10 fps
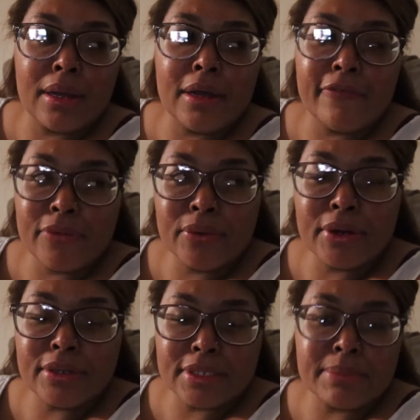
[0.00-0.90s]
a few
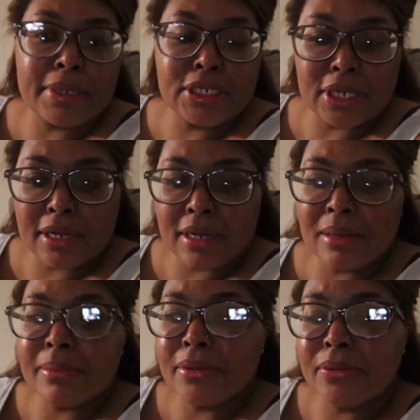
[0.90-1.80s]
girls at my
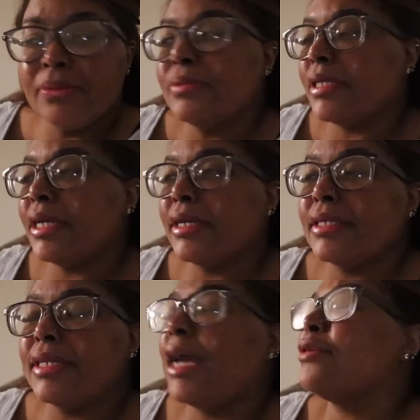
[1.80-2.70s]
job whose hair
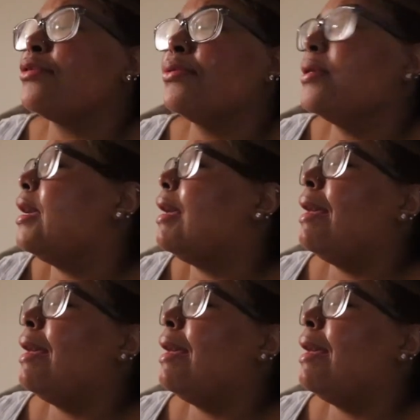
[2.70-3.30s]
is natural